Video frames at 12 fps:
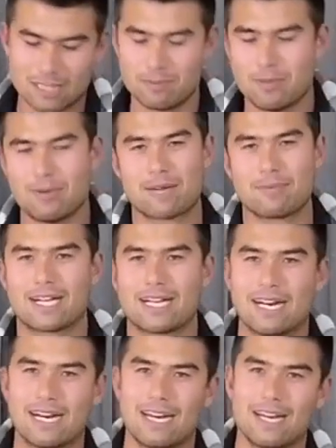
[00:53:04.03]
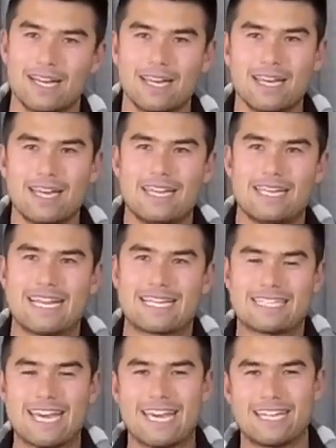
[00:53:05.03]
them in the back of my car.
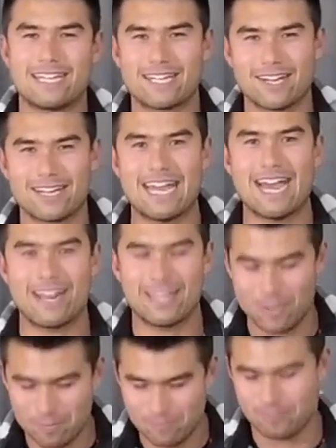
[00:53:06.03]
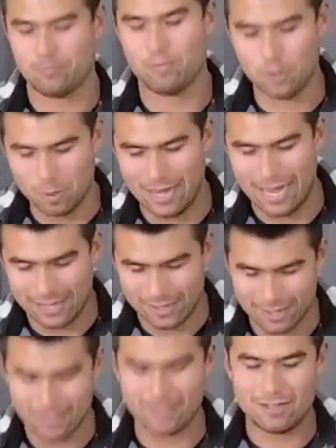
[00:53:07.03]
Next day, go to carry them, pull them out and
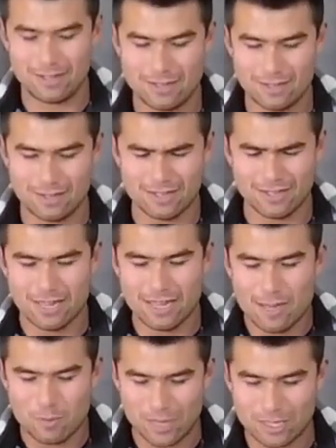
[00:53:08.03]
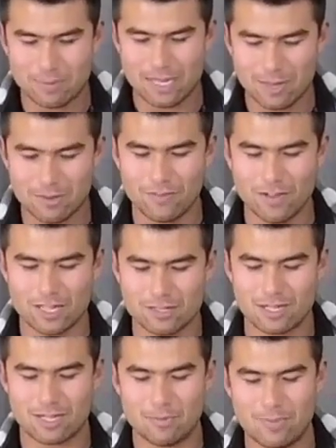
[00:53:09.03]
go. Went to pick up the first
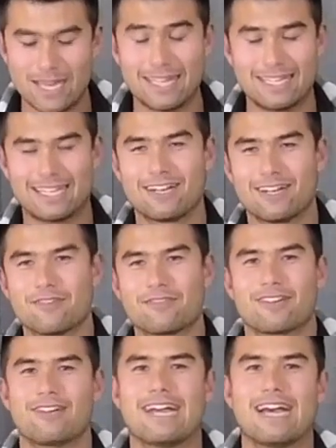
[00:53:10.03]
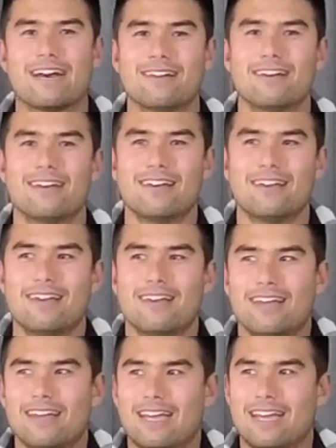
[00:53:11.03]
one, could barely get it off the ground,
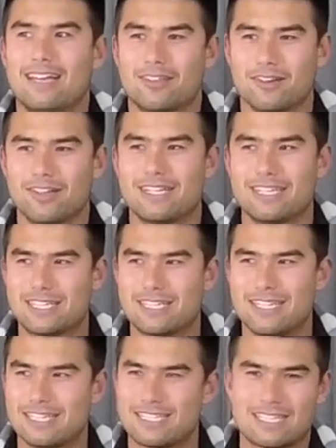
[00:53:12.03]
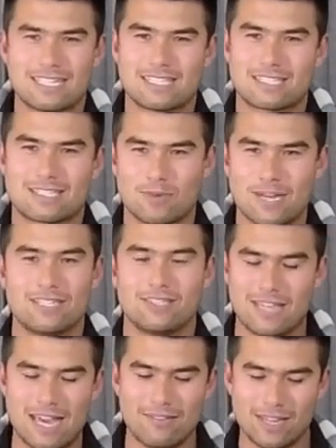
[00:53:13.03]
and thought this thing's way
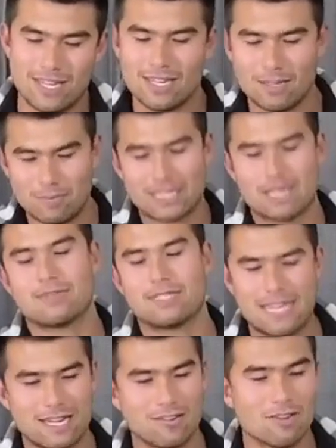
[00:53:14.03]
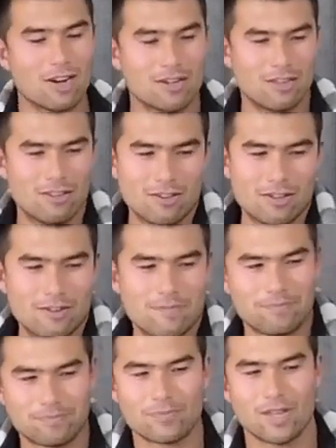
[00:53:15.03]
too heavy. Picked up the second rock and thought
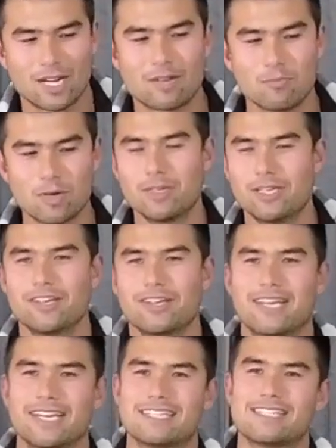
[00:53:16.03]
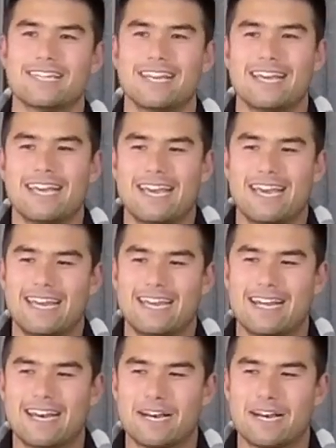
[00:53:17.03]
I can probably do this, and